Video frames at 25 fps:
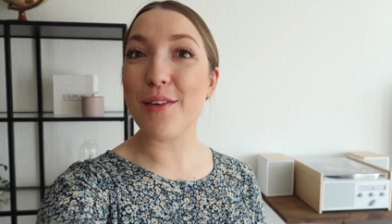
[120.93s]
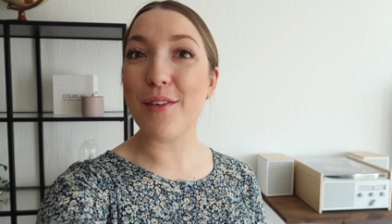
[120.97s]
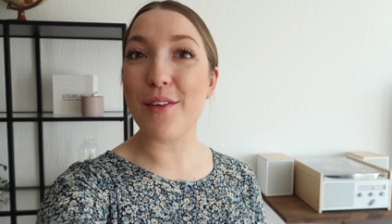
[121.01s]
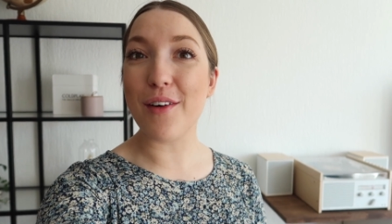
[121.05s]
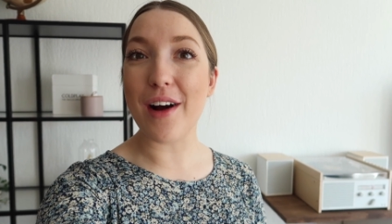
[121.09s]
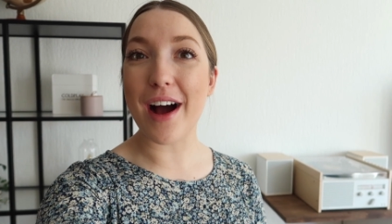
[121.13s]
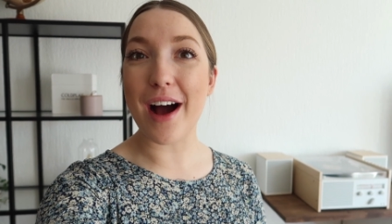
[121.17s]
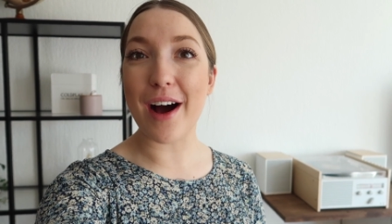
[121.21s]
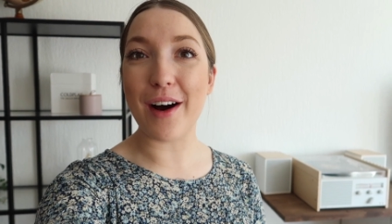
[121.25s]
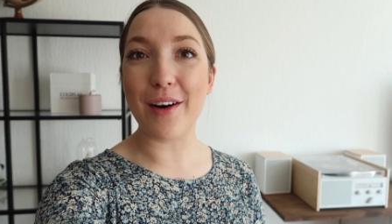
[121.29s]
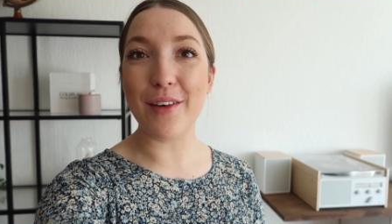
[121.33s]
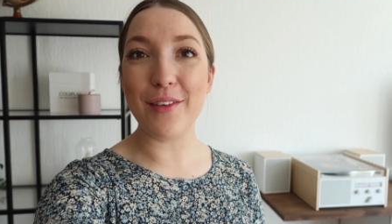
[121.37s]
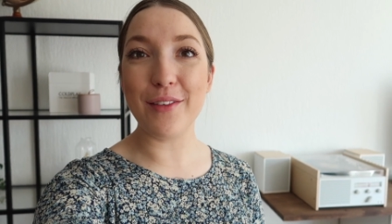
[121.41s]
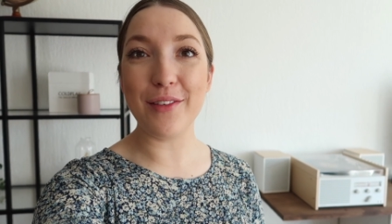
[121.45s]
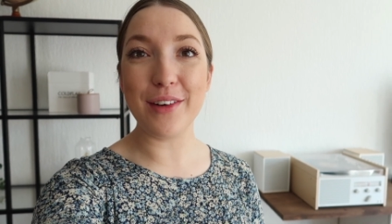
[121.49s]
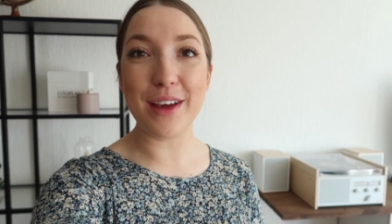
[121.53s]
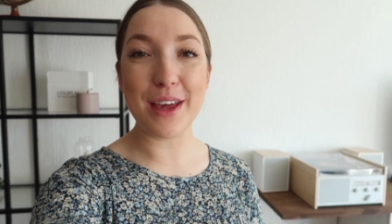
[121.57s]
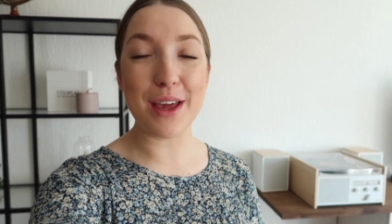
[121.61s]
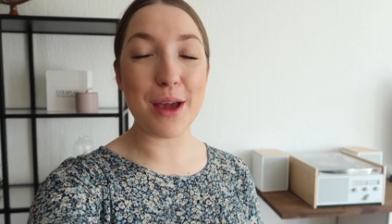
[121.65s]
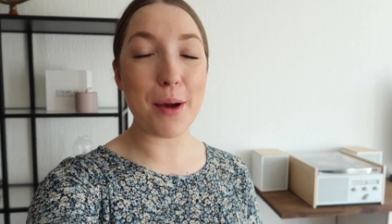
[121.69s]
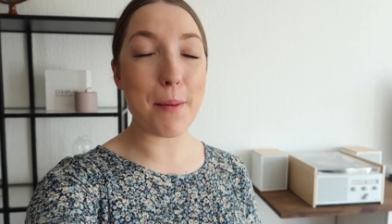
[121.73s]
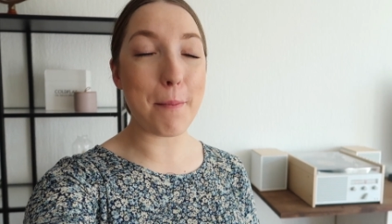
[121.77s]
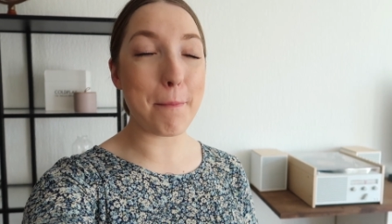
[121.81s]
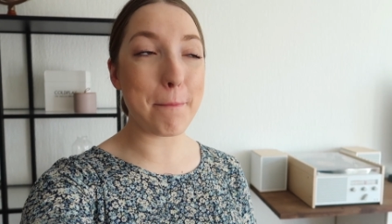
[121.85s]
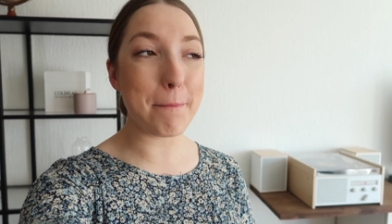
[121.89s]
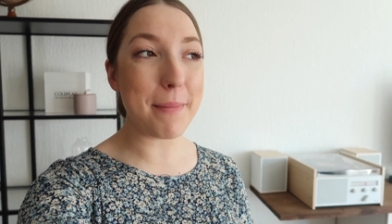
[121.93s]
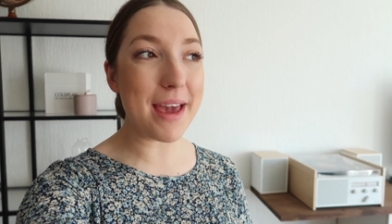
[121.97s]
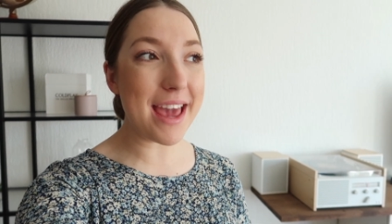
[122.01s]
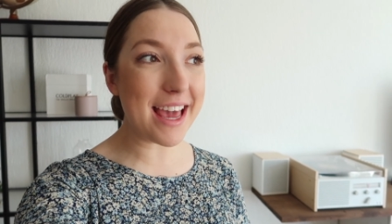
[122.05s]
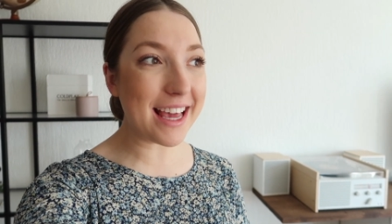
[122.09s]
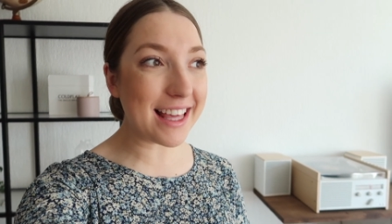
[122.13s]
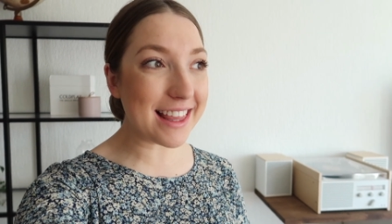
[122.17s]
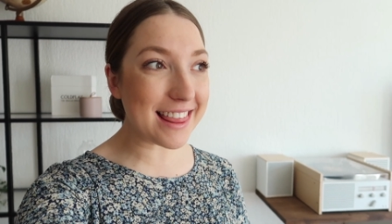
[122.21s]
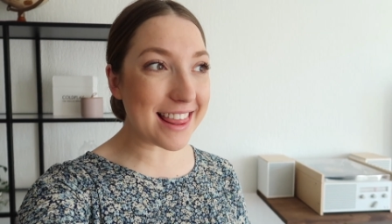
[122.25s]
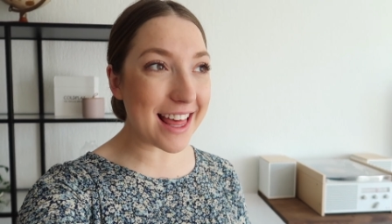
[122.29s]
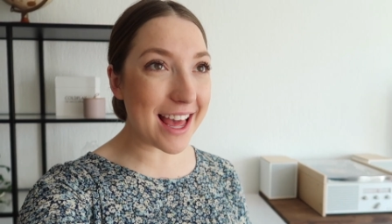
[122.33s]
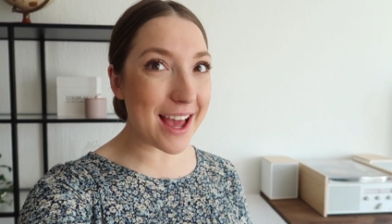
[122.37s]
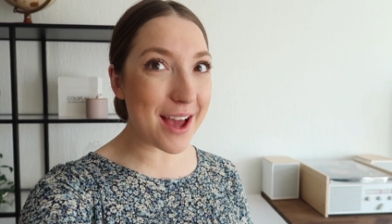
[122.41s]
while we
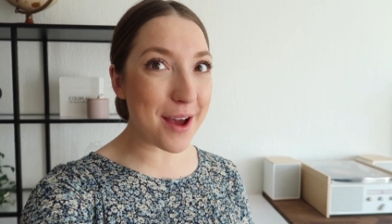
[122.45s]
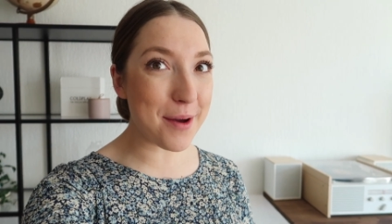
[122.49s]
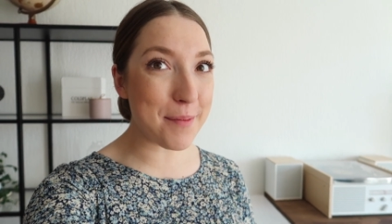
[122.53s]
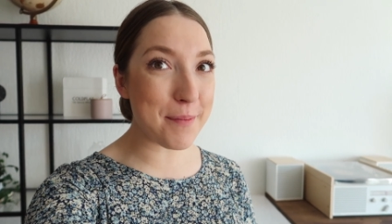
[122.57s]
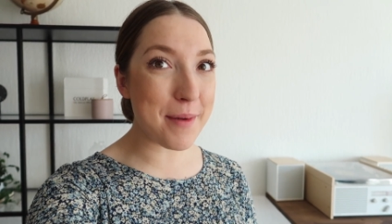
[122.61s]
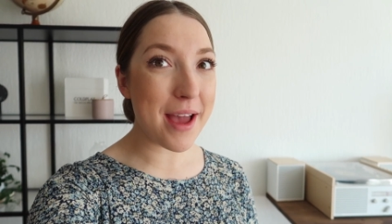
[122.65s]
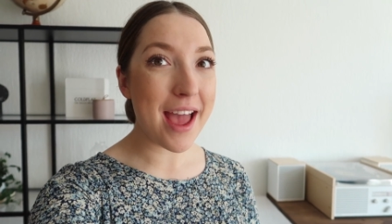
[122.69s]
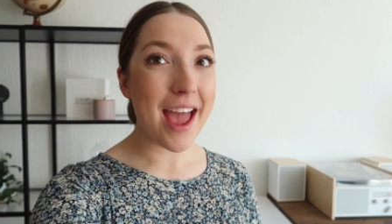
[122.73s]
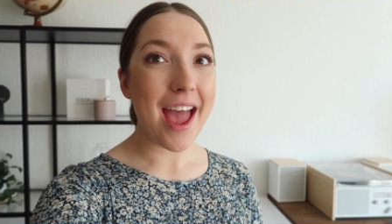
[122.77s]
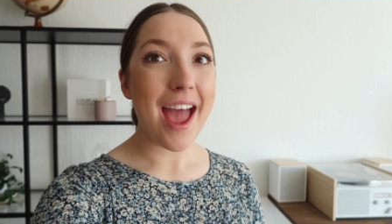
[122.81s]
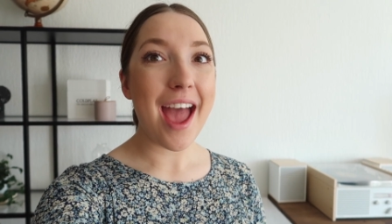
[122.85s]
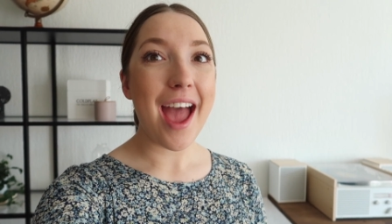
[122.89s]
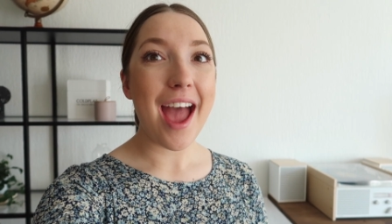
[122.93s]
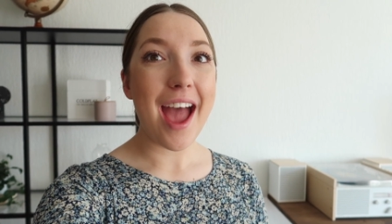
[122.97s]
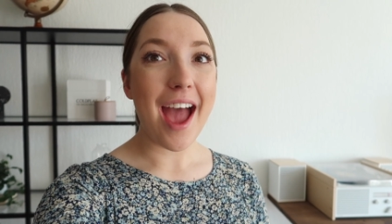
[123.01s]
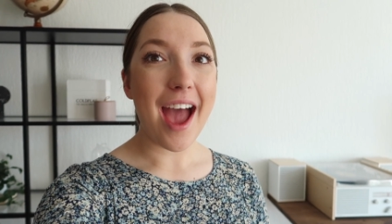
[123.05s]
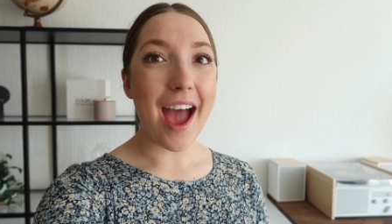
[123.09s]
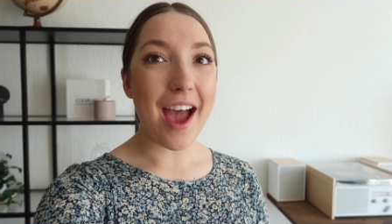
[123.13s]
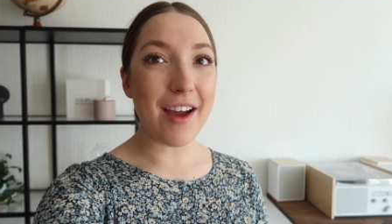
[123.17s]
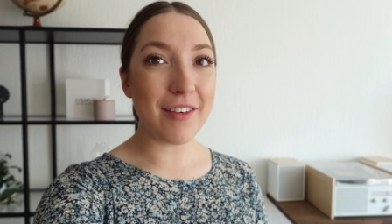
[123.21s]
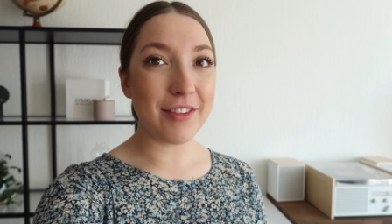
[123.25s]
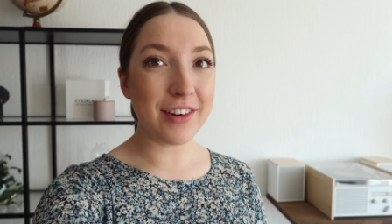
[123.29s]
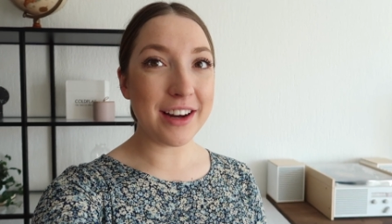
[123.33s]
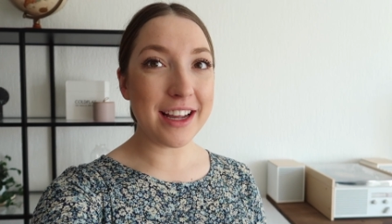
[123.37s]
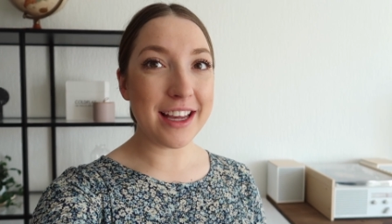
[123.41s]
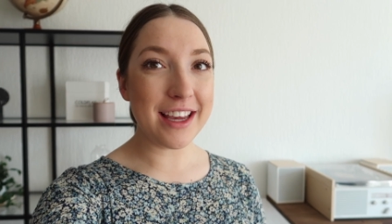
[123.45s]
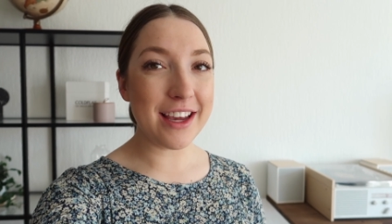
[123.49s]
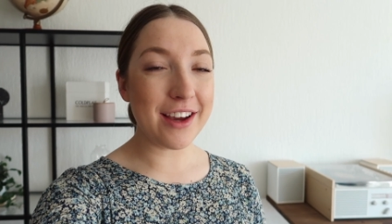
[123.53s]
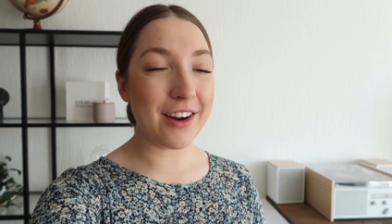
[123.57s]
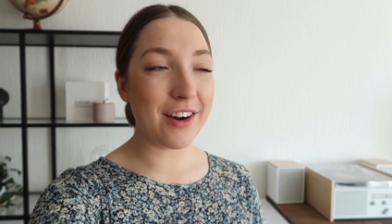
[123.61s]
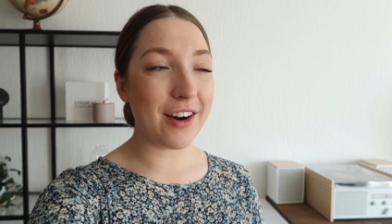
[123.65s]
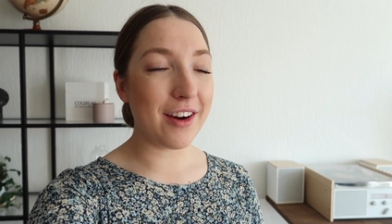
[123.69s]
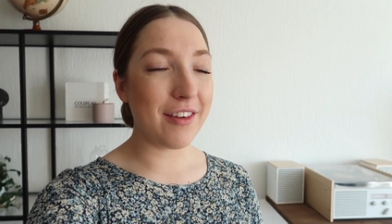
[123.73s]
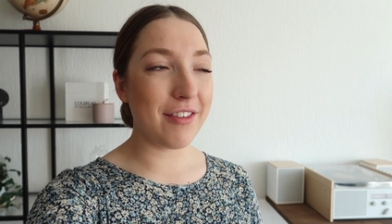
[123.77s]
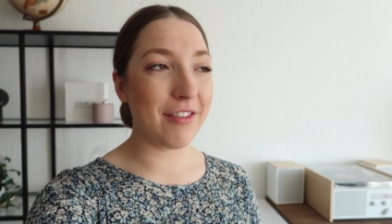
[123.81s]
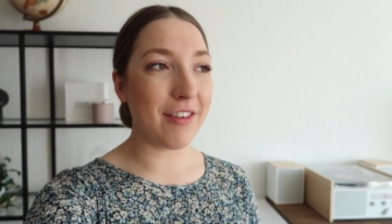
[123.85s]
make them. Every year